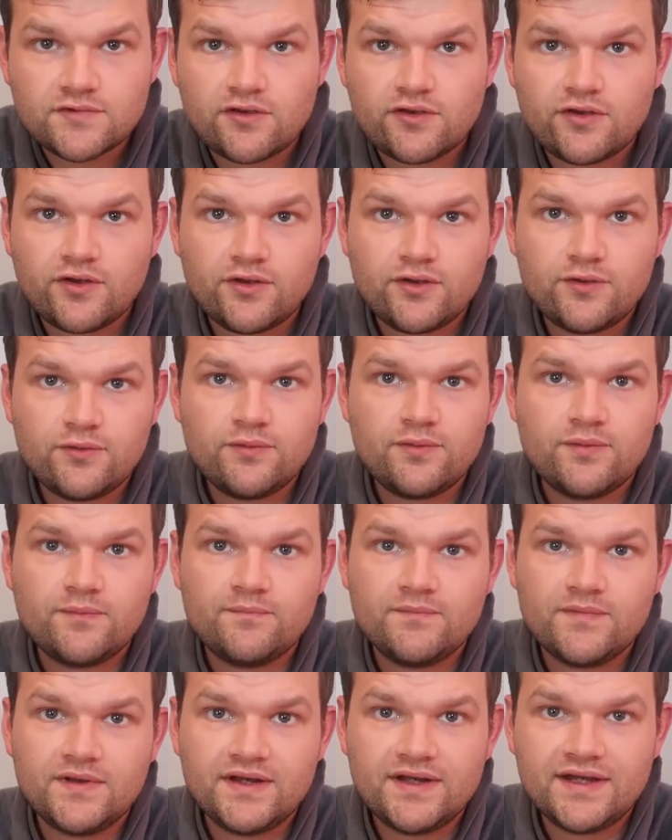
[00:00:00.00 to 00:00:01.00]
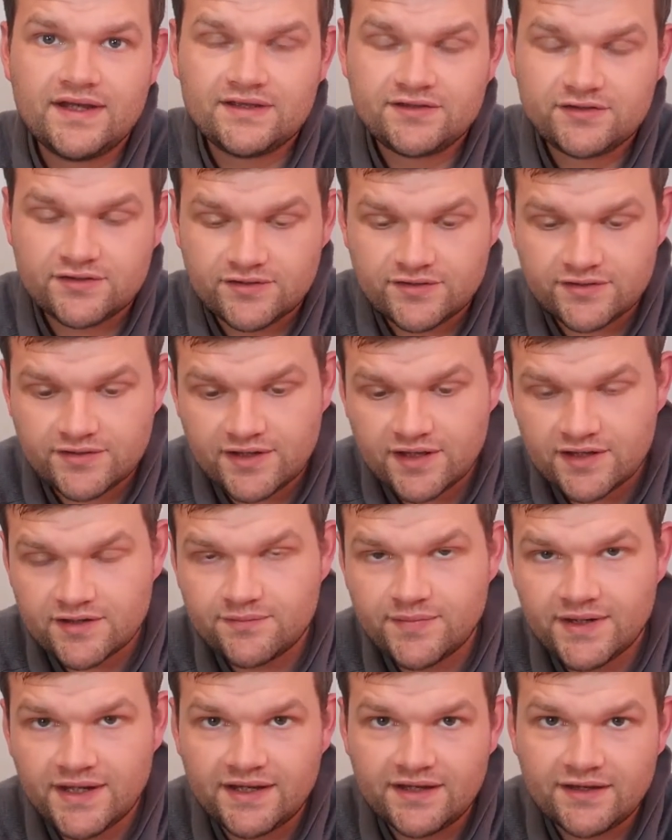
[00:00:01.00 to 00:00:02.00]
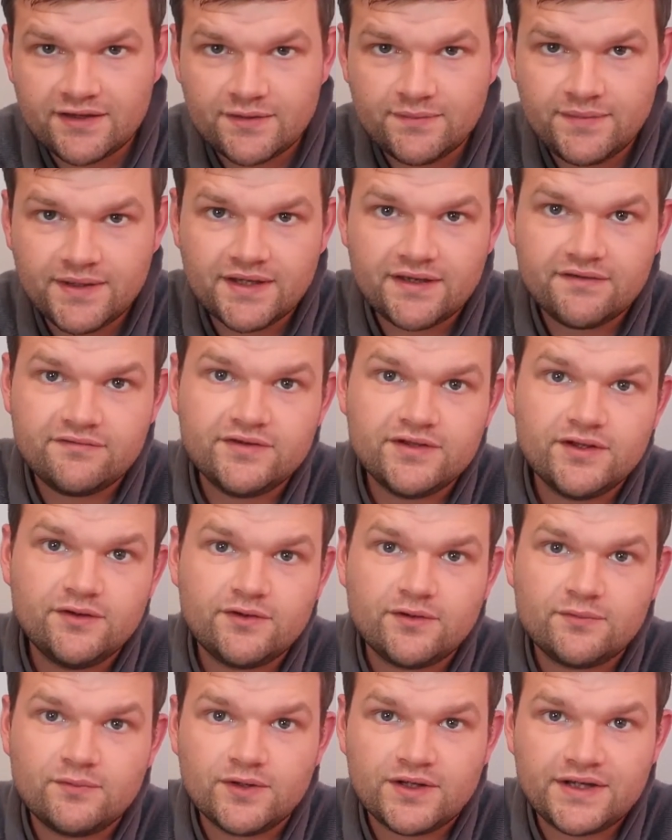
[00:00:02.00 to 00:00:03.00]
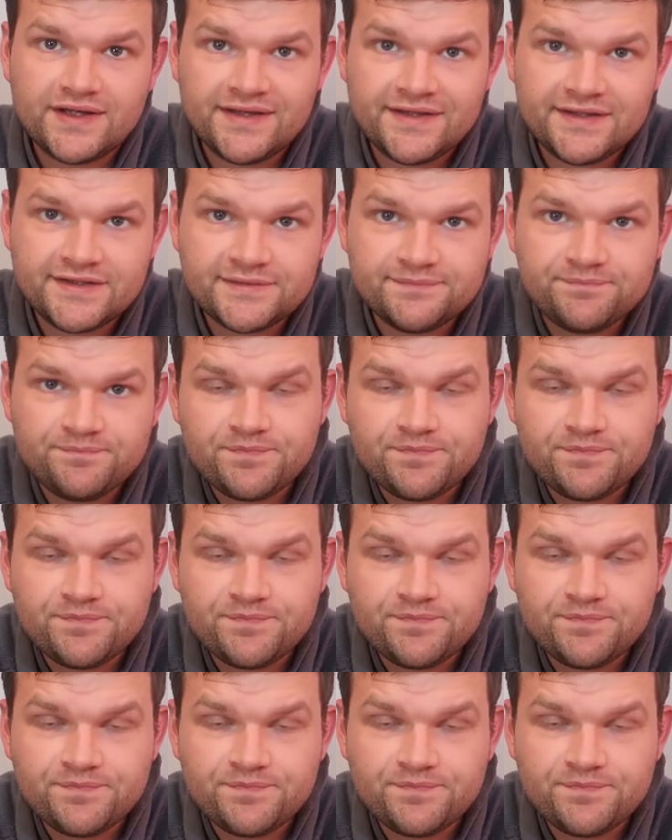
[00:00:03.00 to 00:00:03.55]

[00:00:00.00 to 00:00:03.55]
So let's just explain this a bit if you don't know what it is.